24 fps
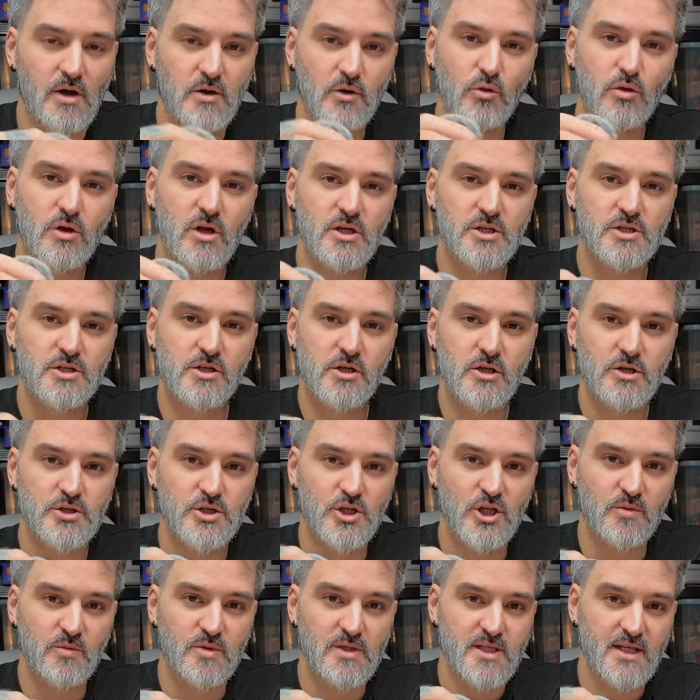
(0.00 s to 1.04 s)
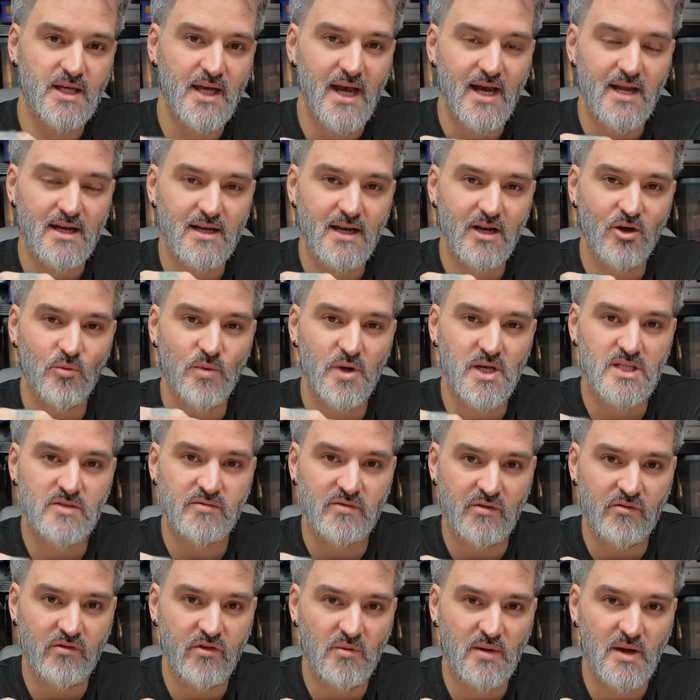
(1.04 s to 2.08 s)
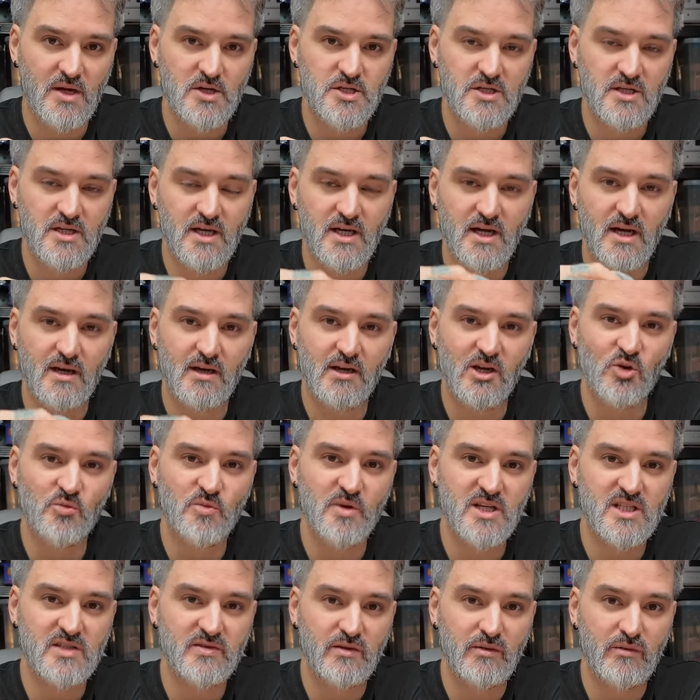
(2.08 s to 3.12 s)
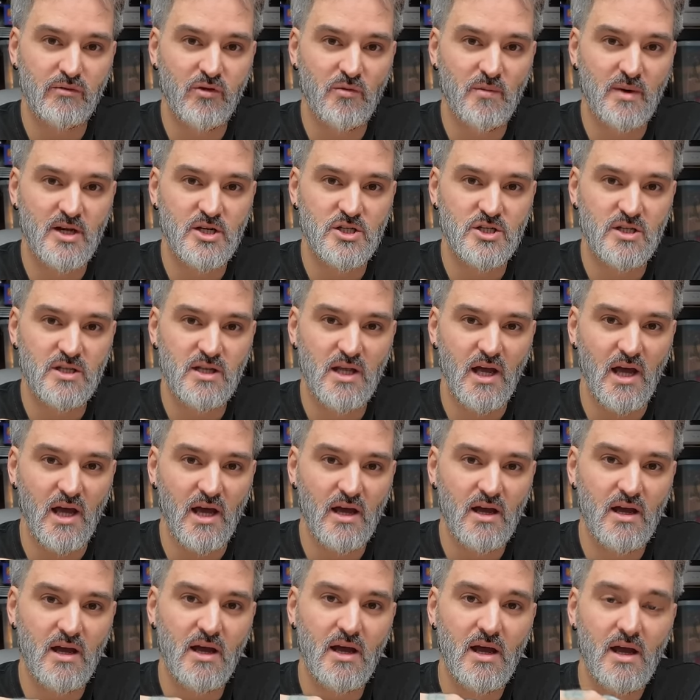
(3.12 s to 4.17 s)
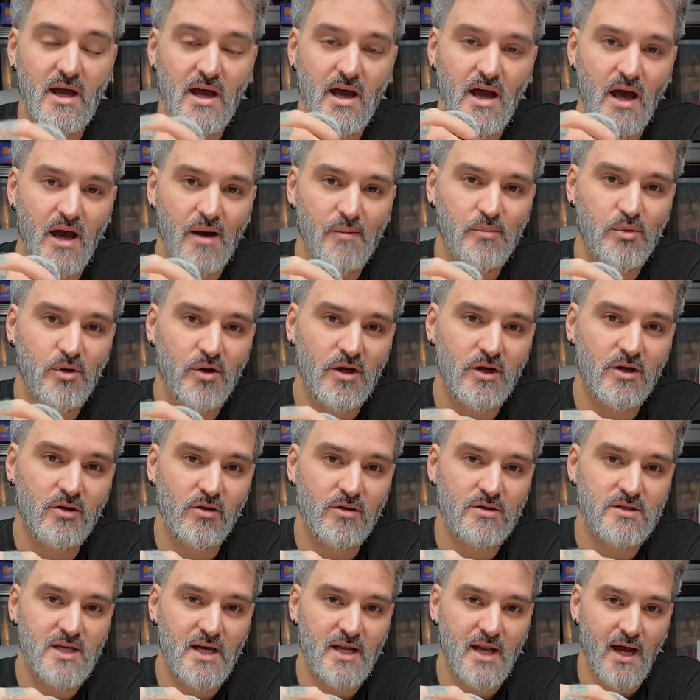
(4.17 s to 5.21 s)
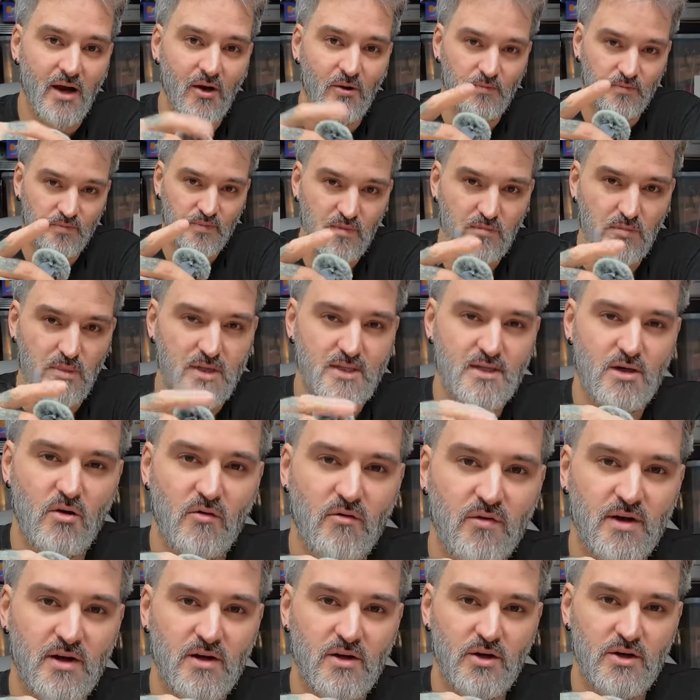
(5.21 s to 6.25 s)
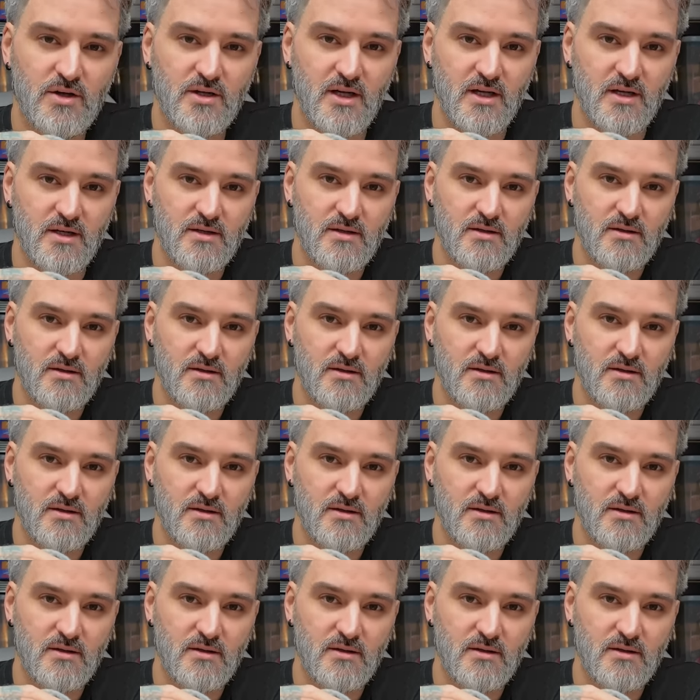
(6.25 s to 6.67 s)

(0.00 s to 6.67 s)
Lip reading: And all us YouTubers are getting little bits of information here, little bits of information there, and putting content out, myself included.